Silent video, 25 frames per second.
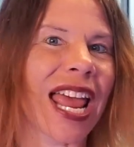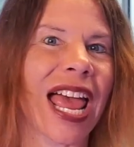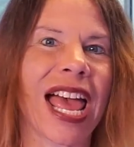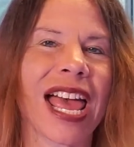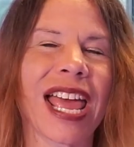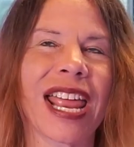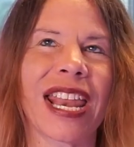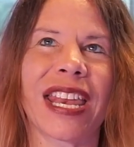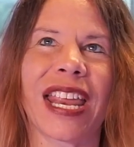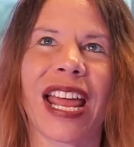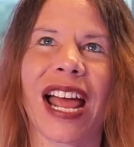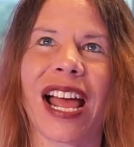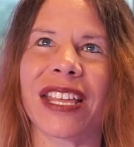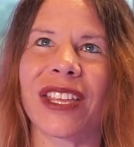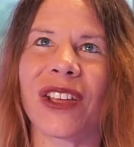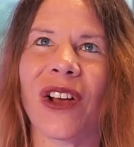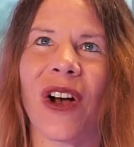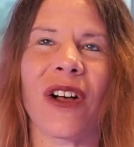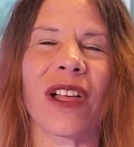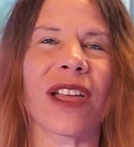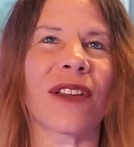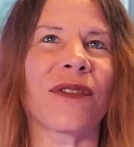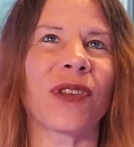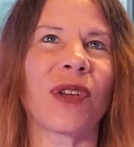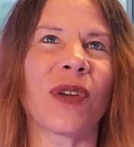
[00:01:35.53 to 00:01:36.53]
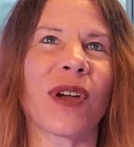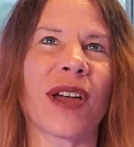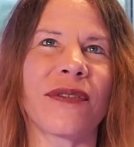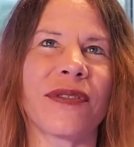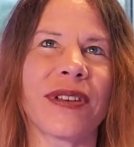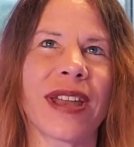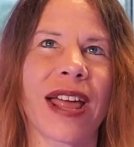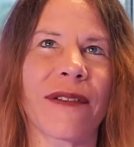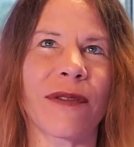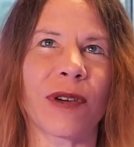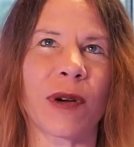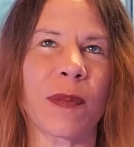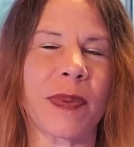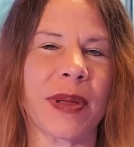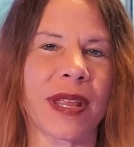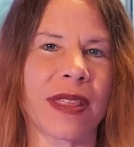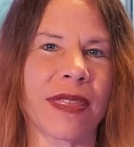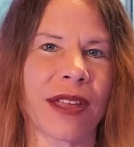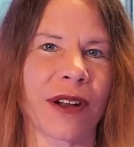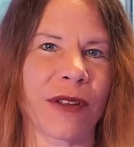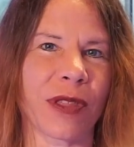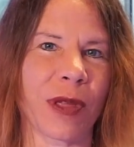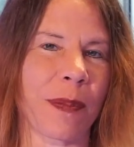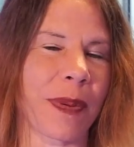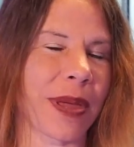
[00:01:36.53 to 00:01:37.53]
And y'all, if you have never been
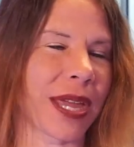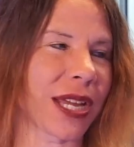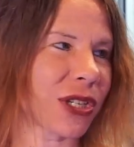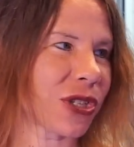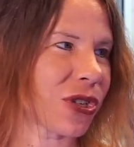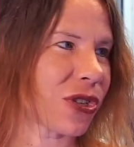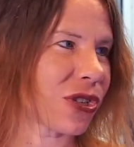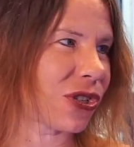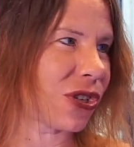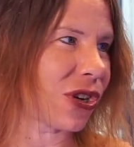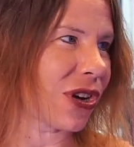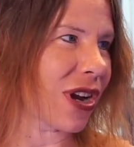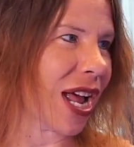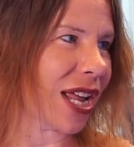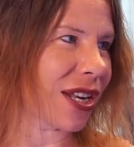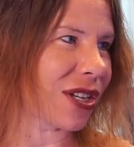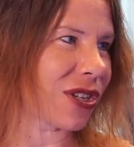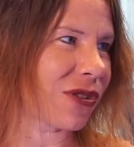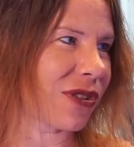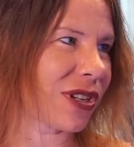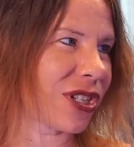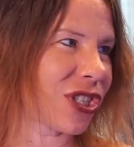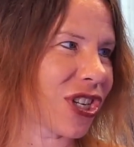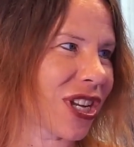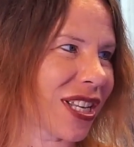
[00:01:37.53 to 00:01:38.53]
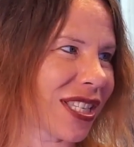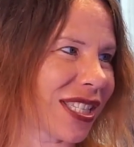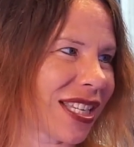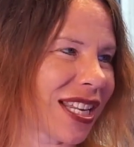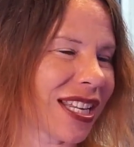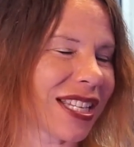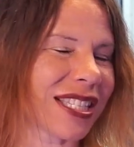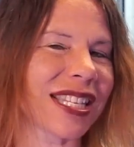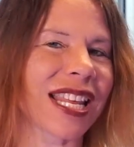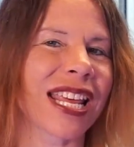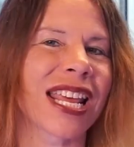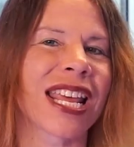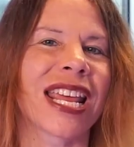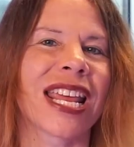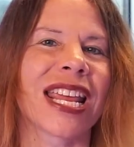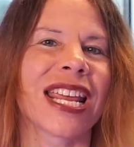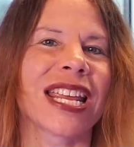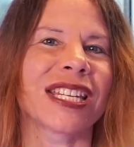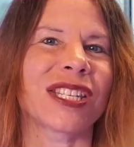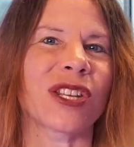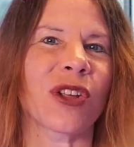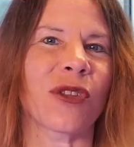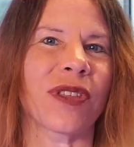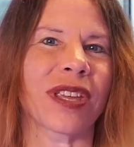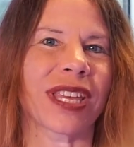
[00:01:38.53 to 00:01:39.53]
there, the pictures do not do it justice.
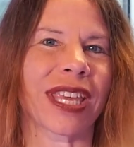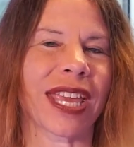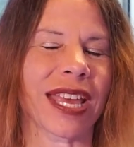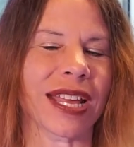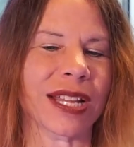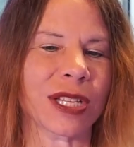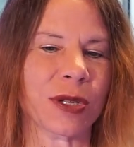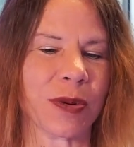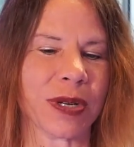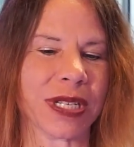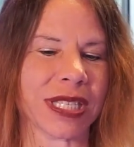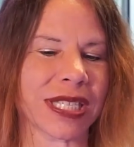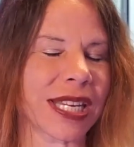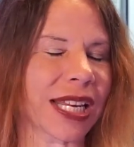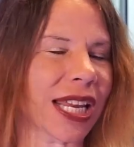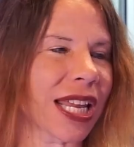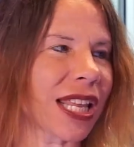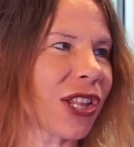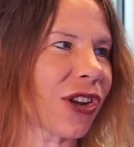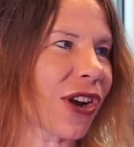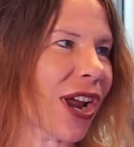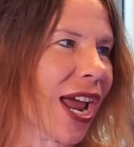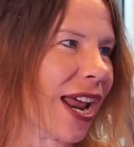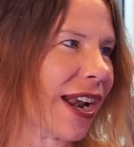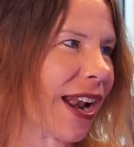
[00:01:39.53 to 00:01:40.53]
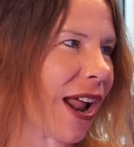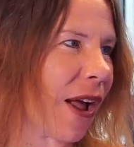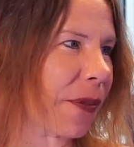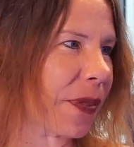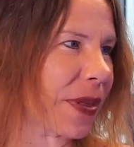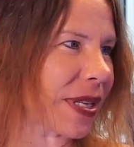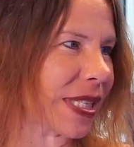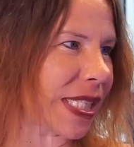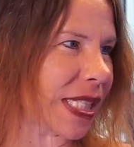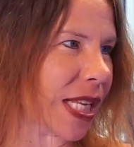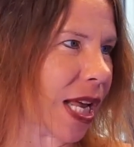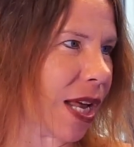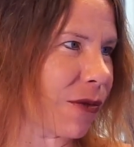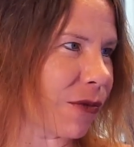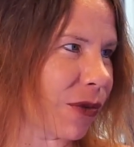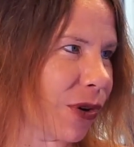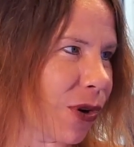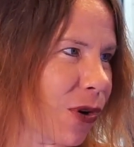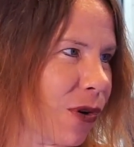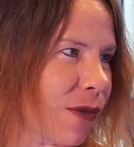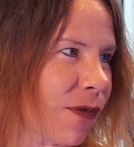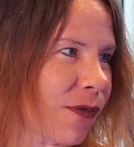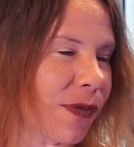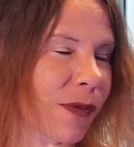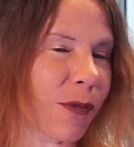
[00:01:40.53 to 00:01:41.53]
So the kids were sticking their head out the
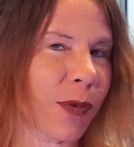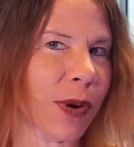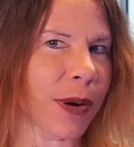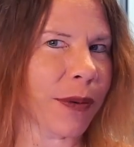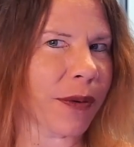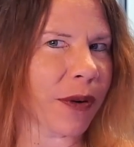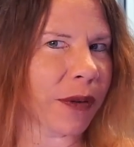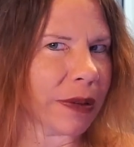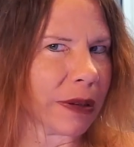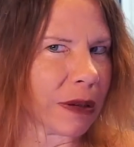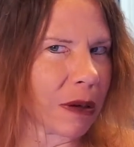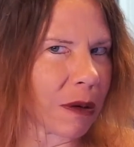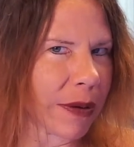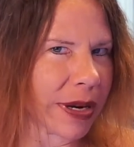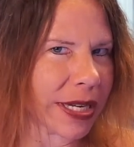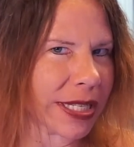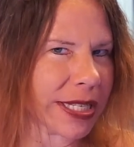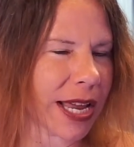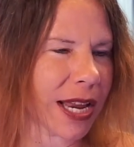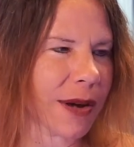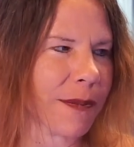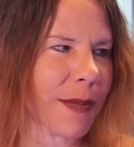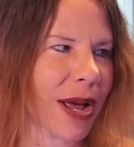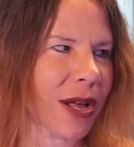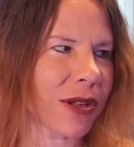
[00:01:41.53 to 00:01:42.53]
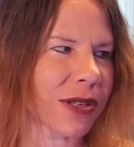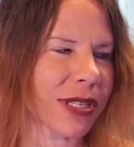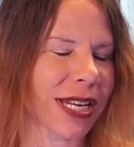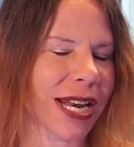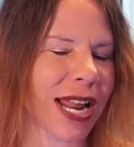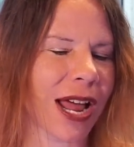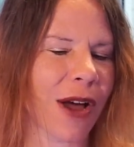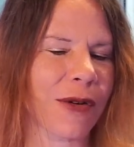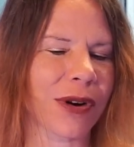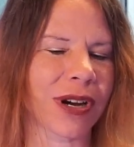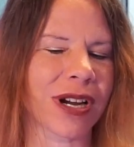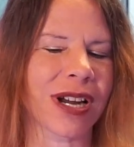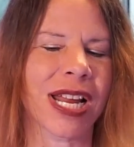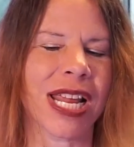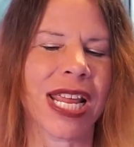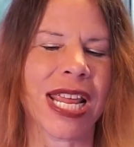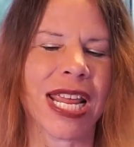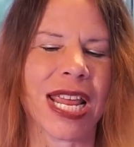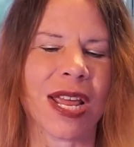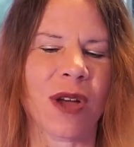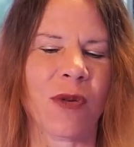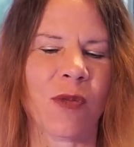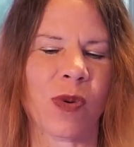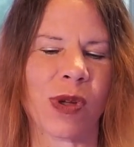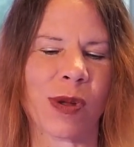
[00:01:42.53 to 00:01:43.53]
sunroof. We were only going 10 miles an hour.
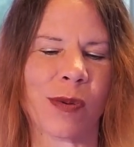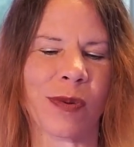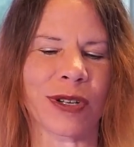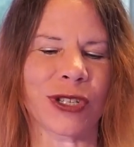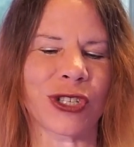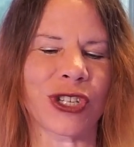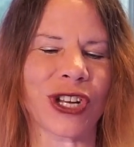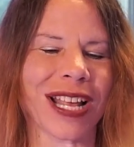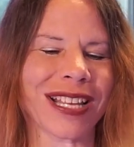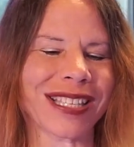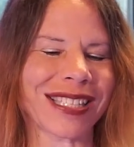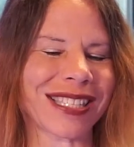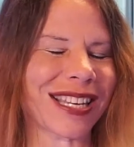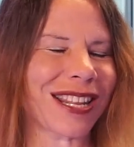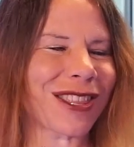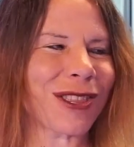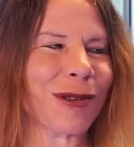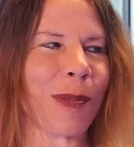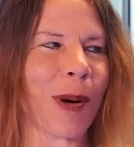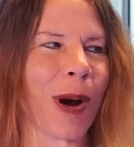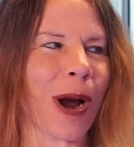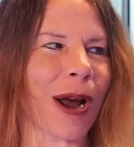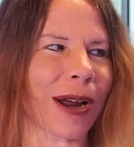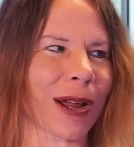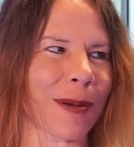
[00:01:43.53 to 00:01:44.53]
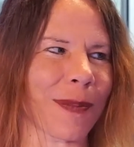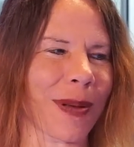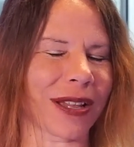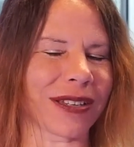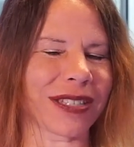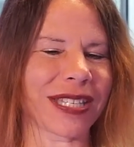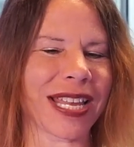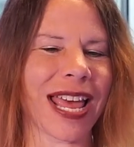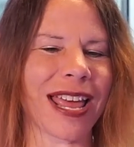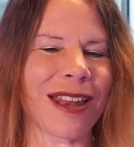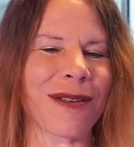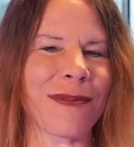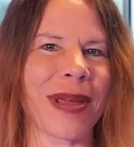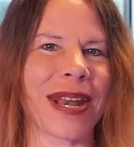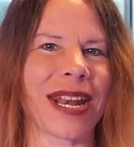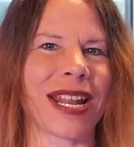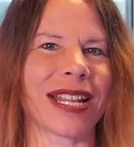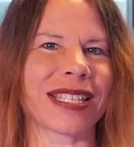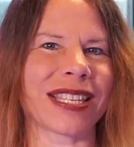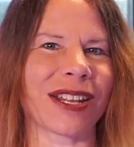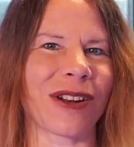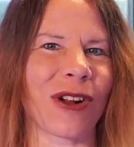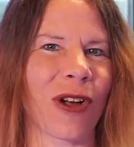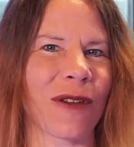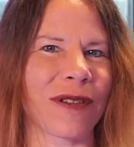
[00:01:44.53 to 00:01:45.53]
We were just in the park about 10
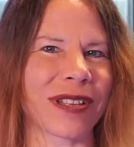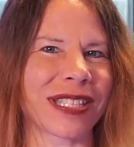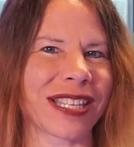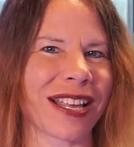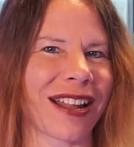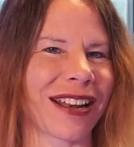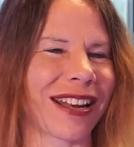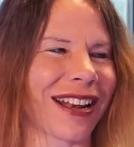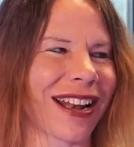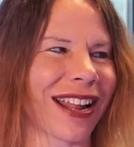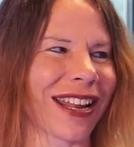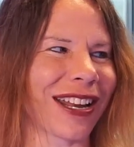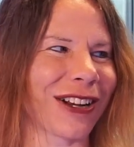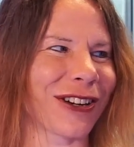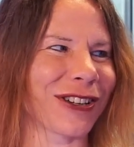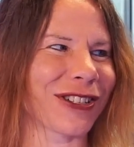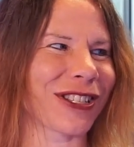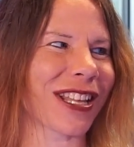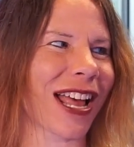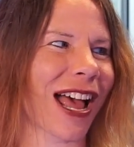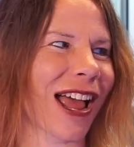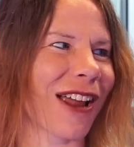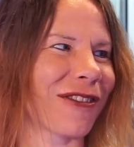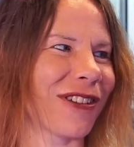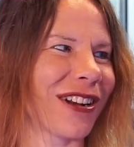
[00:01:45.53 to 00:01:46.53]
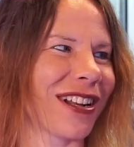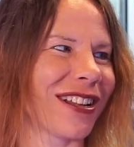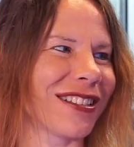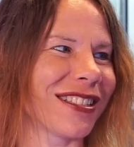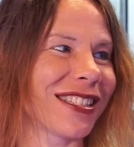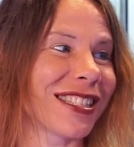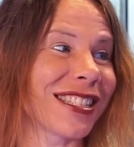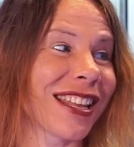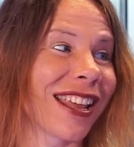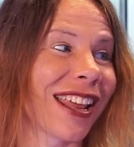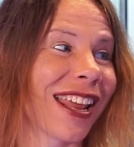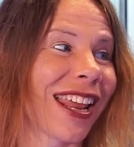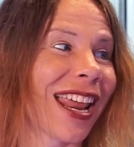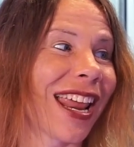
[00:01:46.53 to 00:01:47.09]
minutes, and all of a sudden I hear sirens.